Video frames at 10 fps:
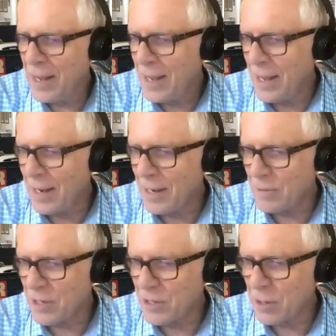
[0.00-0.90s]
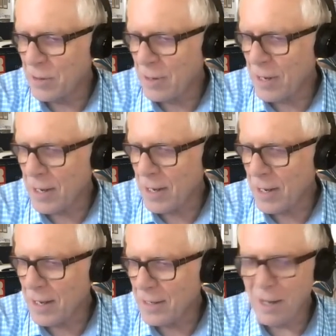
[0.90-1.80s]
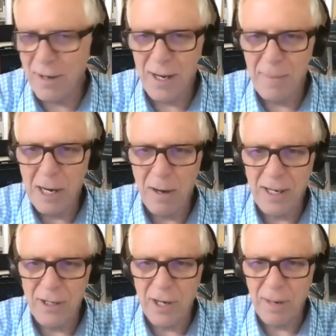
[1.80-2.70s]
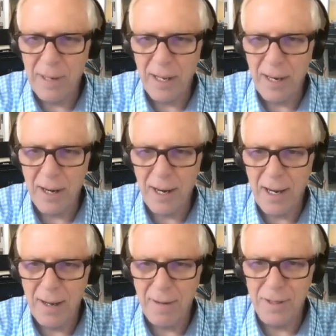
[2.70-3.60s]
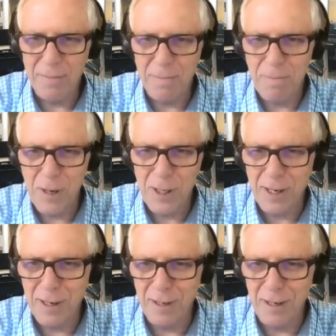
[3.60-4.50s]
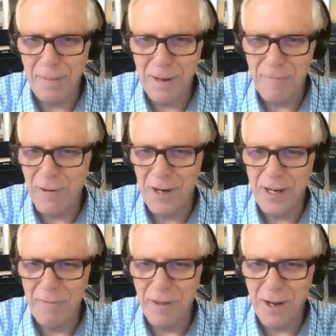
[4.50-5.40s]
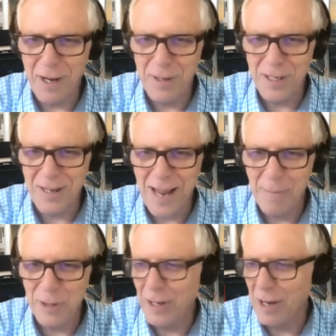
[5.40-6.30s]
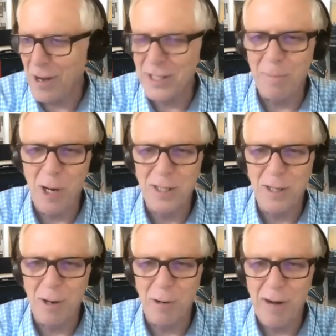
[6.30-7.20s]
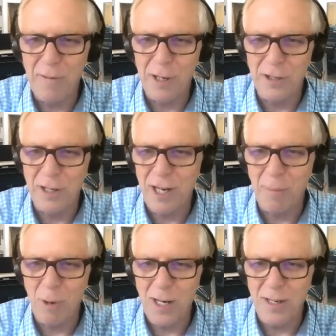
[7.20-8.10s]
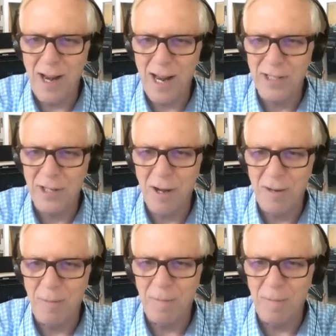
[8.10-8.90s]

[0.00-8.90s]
And there was a certain Italian-American gentleman that I was particularly fond of, thought he was absolutely awesome race car driver because I'd seen him race at Ascot and